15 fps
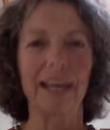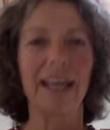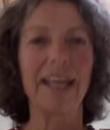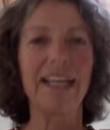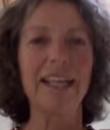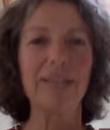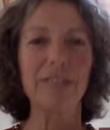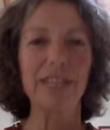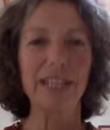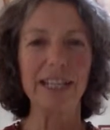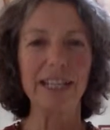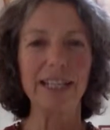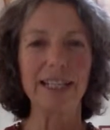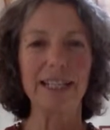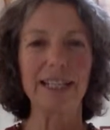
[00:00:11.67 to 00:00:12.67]

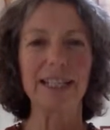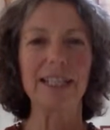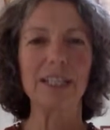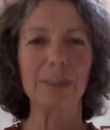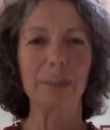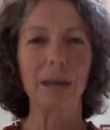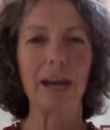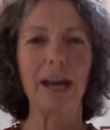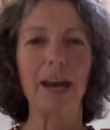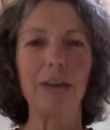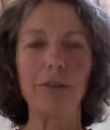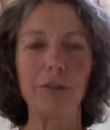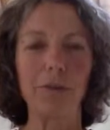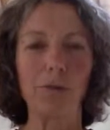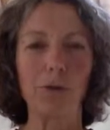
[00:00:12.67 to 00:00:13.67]
EFT is a
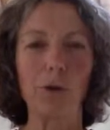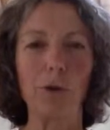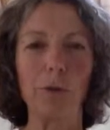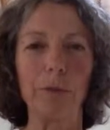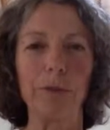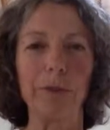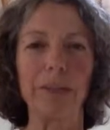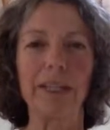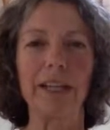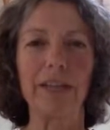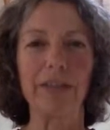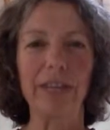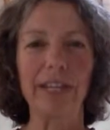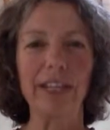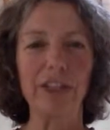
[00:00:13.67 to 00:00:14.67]
powerful form of
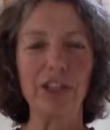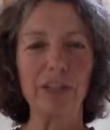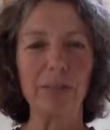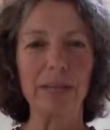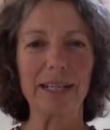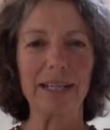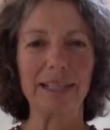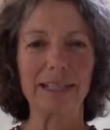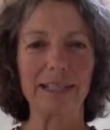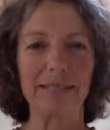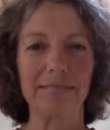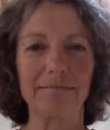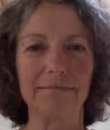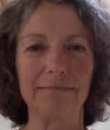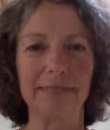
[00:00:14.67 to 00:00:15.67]
energy medicine,
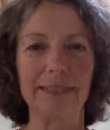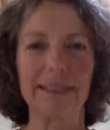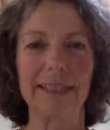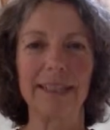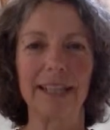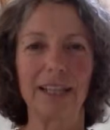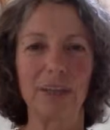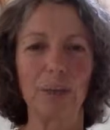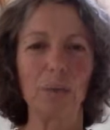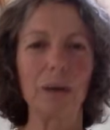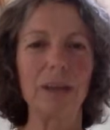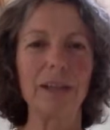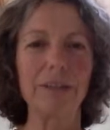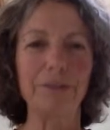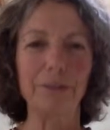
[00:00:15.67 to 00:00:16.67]
and the
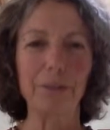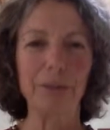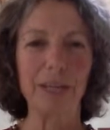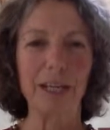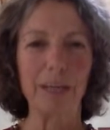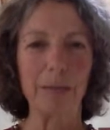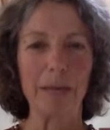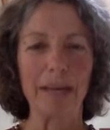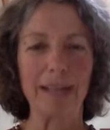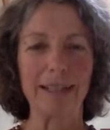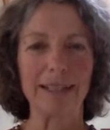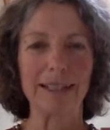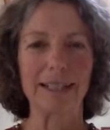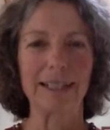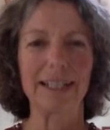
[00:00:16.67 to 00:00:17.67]
wonderful thing about
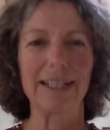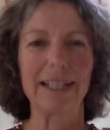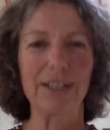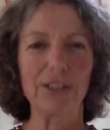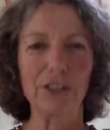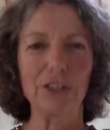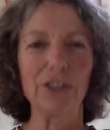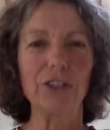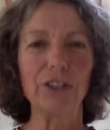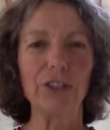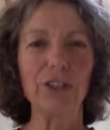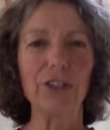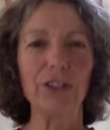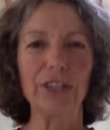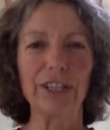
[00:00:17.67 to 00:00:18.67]
it is that you can
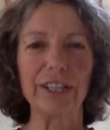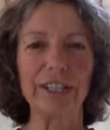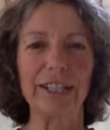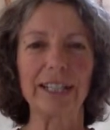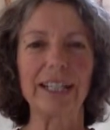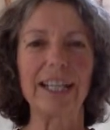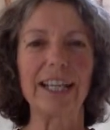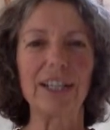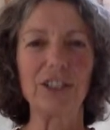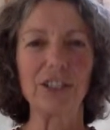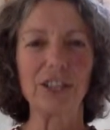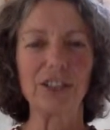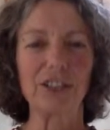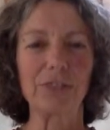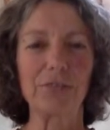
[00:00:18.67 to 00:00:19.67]
learn it in
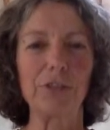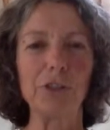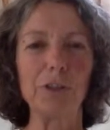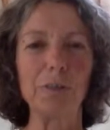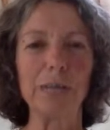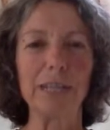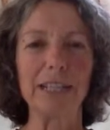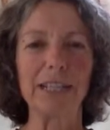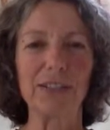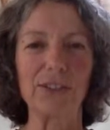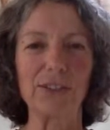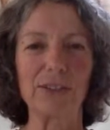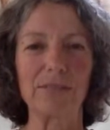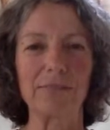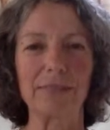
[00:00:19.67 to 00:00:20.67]
just a few
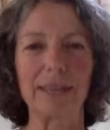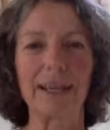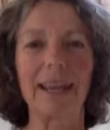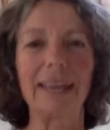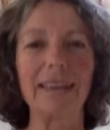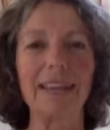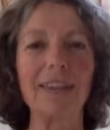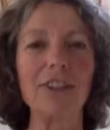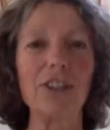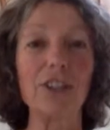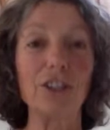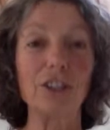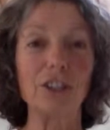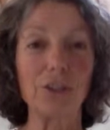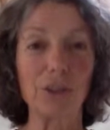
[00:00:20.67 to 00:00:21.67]
minutes, and then you
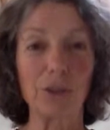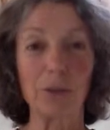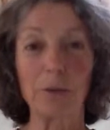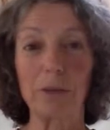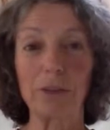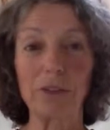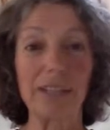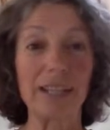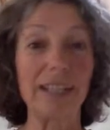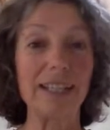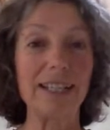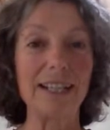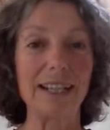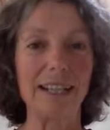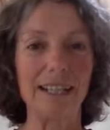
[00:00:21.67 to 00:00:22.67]
can use it almost any
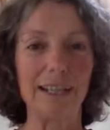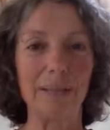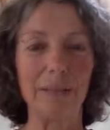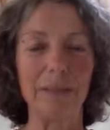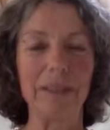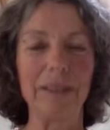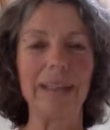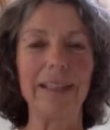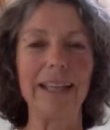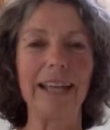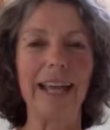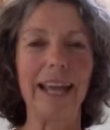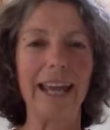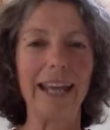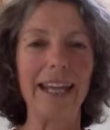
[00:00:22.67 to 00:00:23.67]
time,
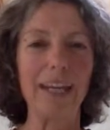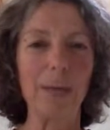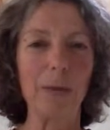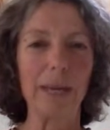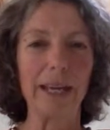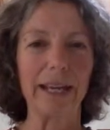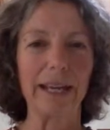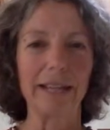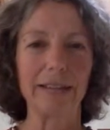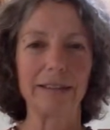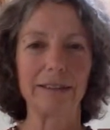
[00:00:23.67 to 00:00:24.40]
anywhere,